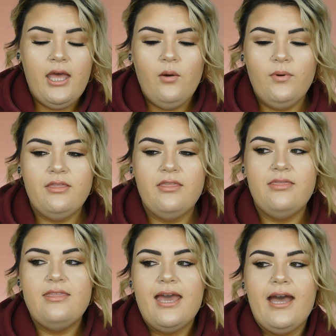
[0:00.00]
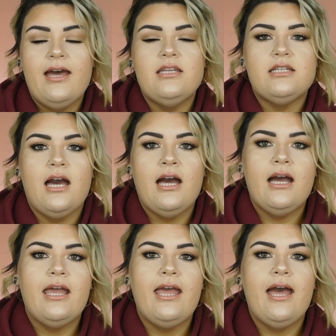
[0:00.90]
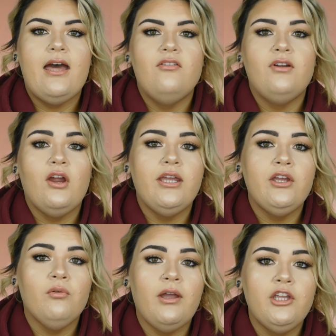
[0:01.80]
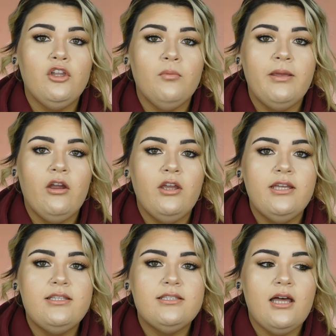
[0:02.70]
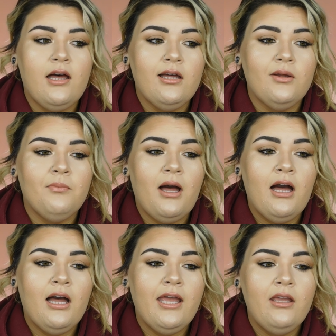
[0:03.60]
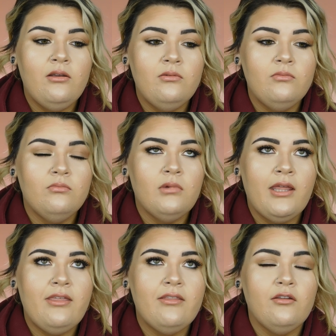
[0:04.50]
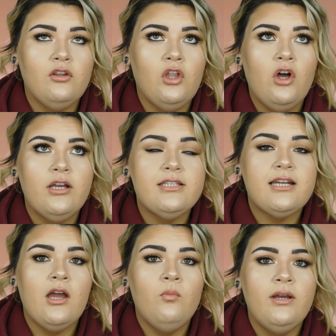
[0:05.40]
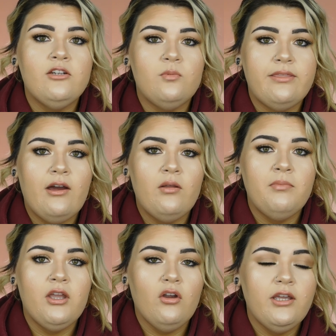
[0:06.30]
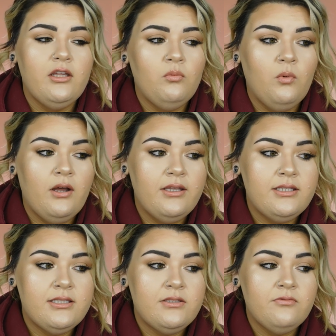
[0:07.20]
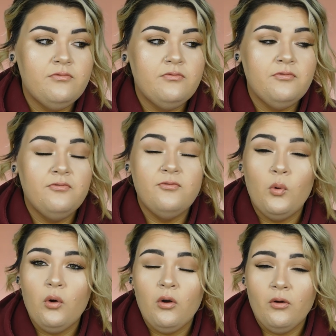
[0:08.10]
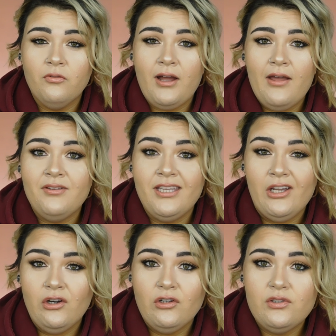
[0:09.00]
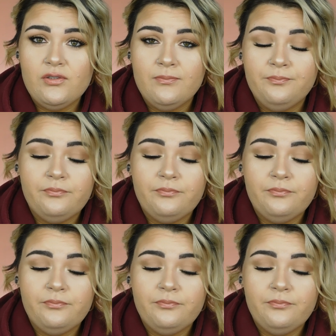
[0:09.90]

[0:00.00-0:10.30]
With that, I had very irregular periods. Um, I, I think the longest I went without a period was four or five years.